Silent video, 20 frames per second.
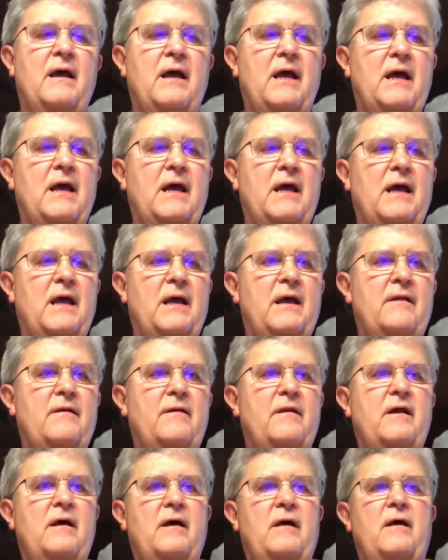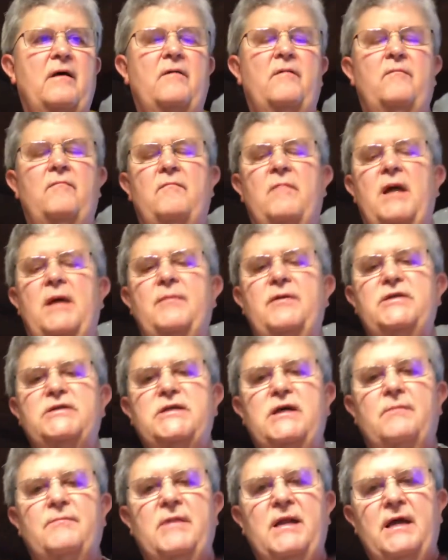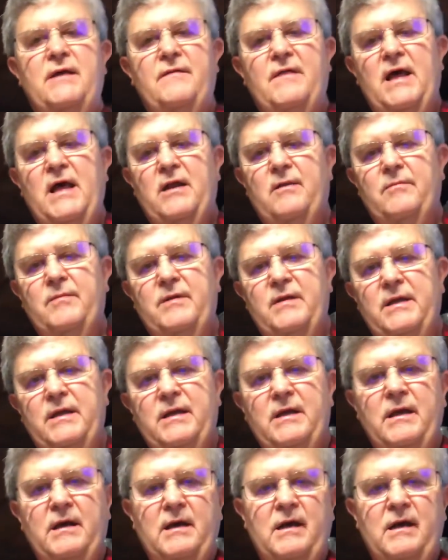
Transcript: and maybe someday that'll be